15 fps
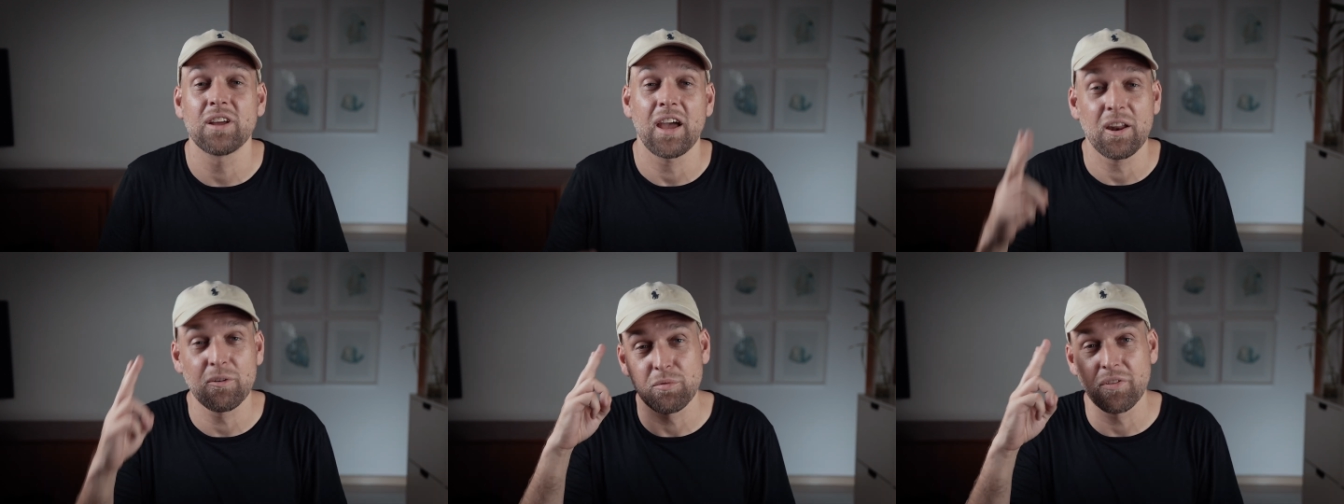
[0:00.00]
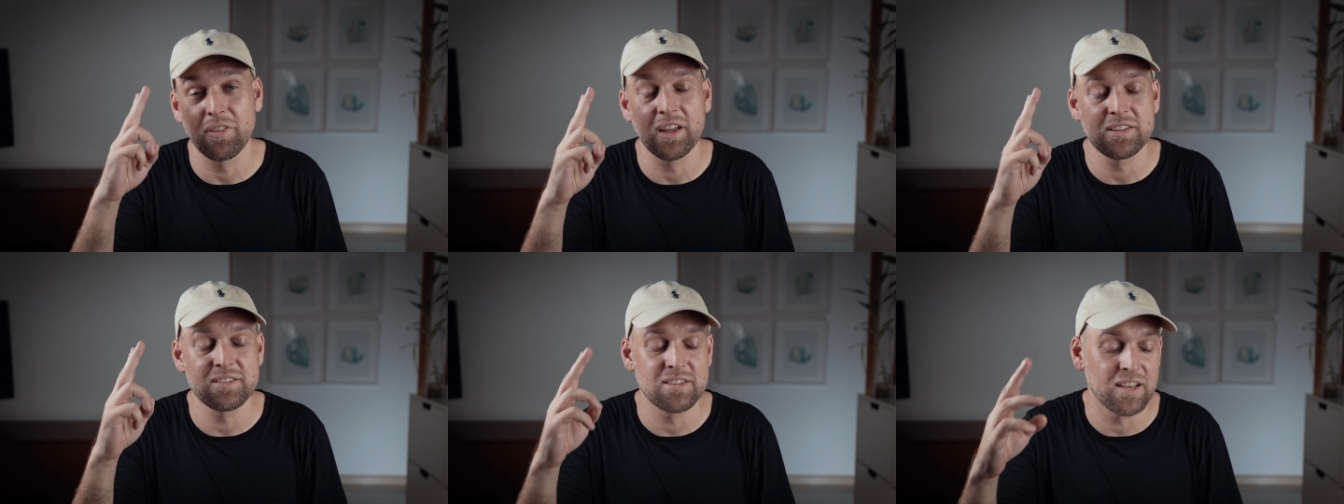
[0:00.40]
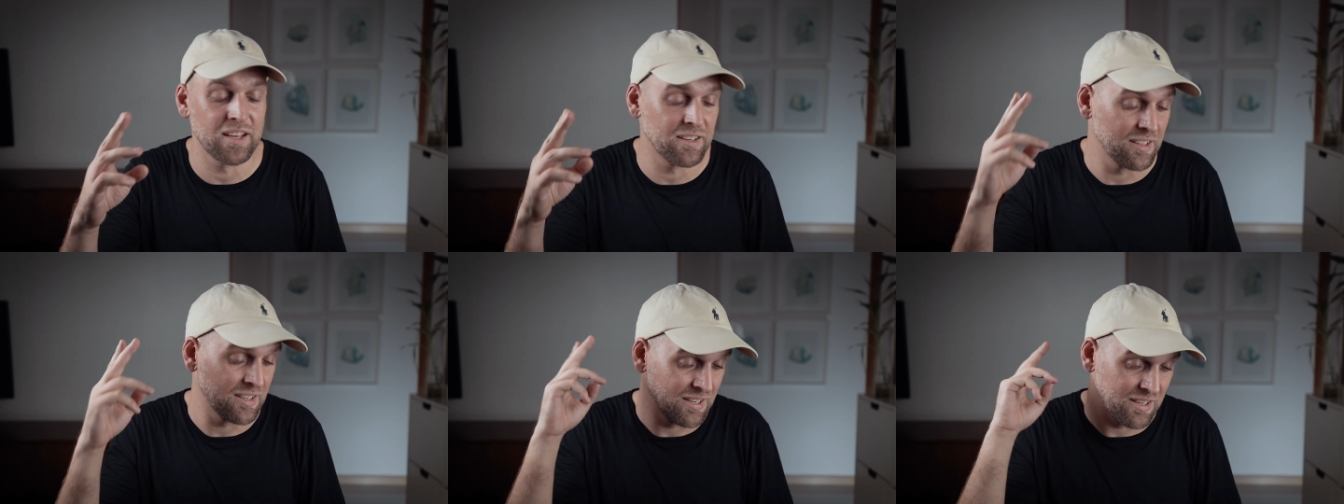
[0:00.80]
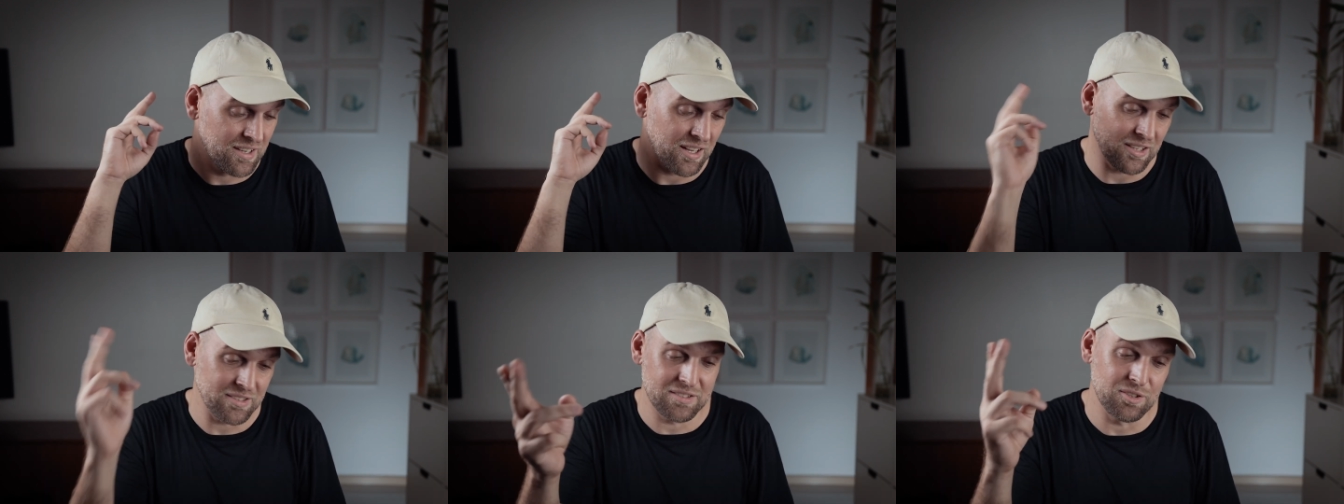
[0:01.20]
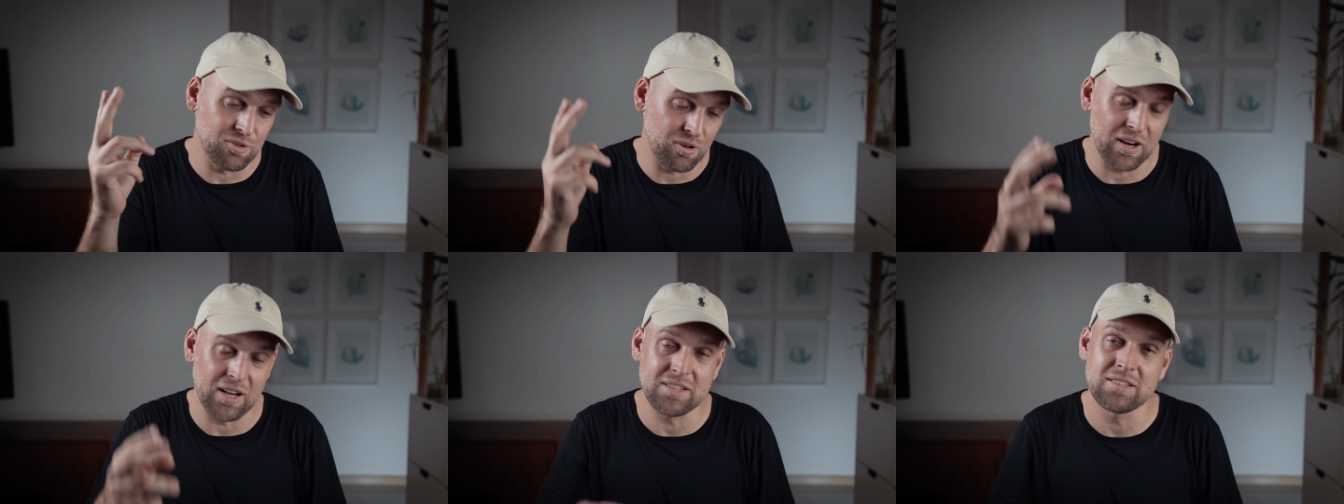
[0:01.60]
And with that said, I'll see
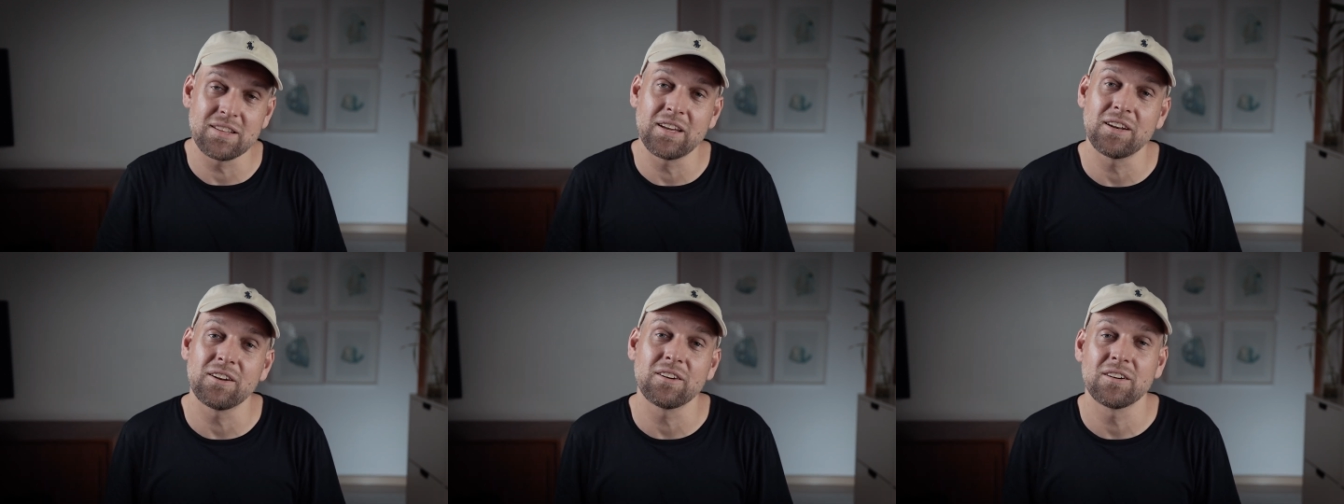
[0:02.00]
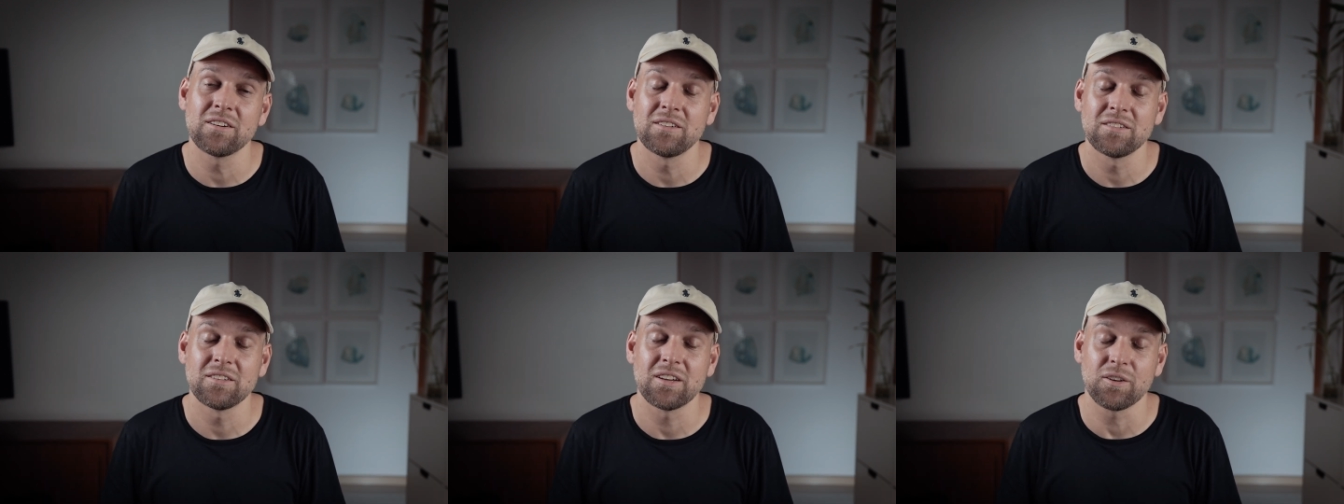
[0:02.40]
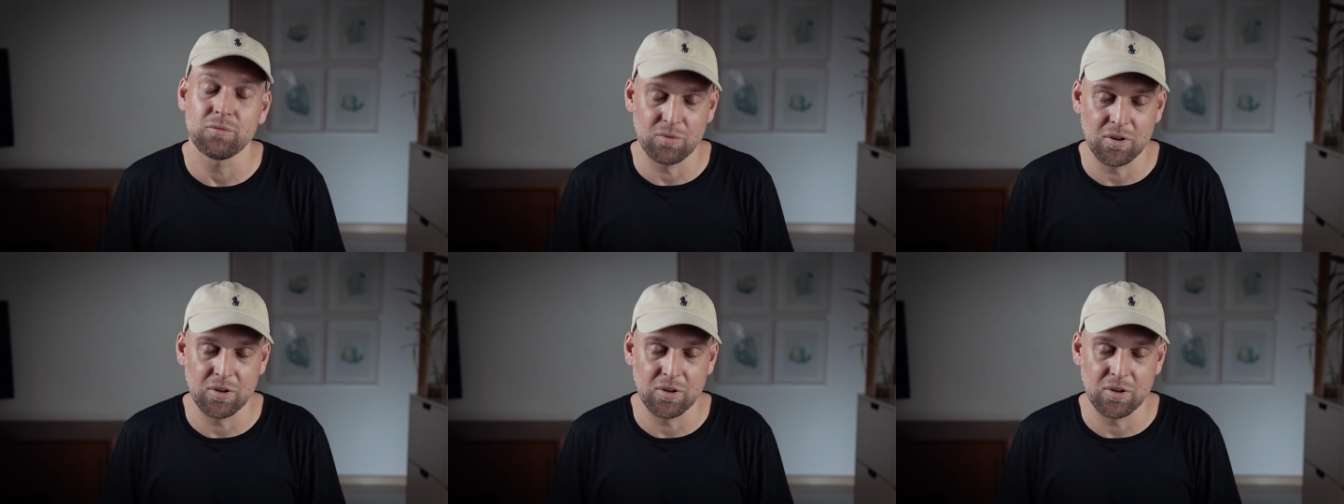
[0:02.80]
you guys later in